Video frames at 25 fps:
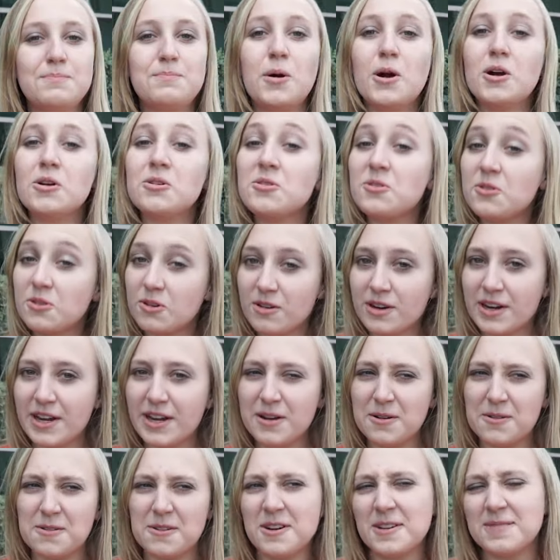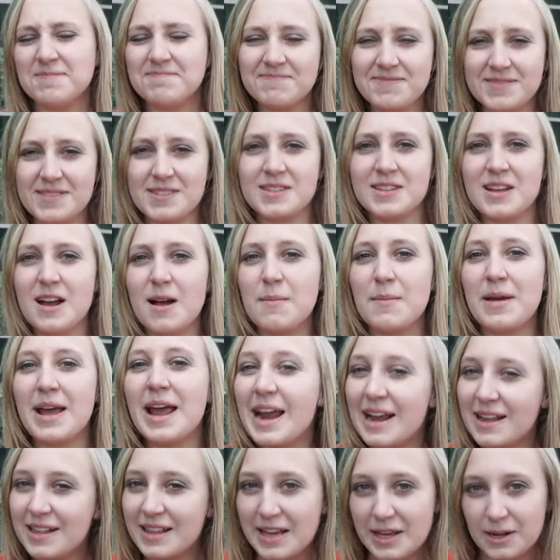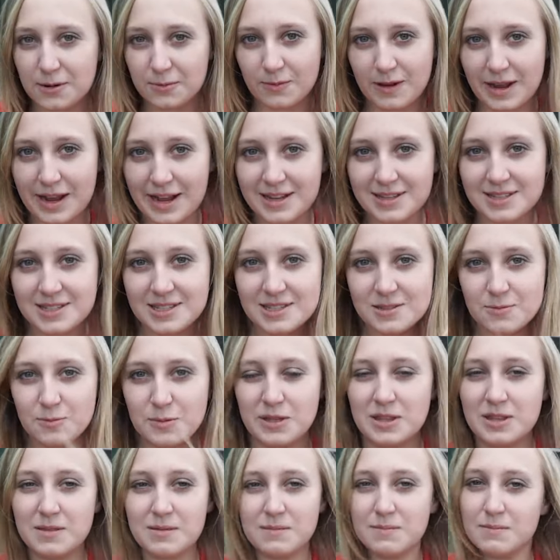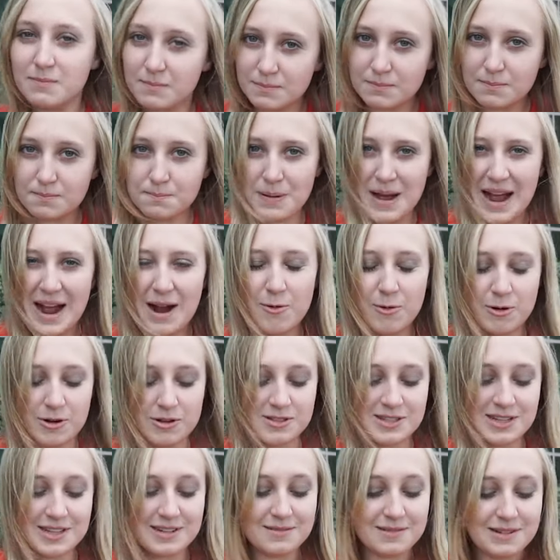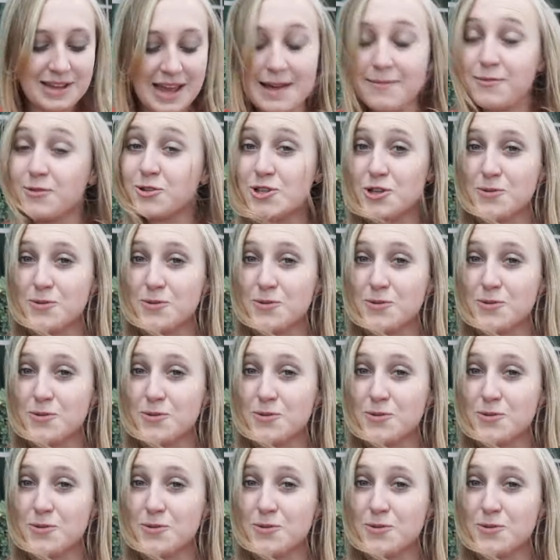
Park Kree, or some alien race with powers and gave her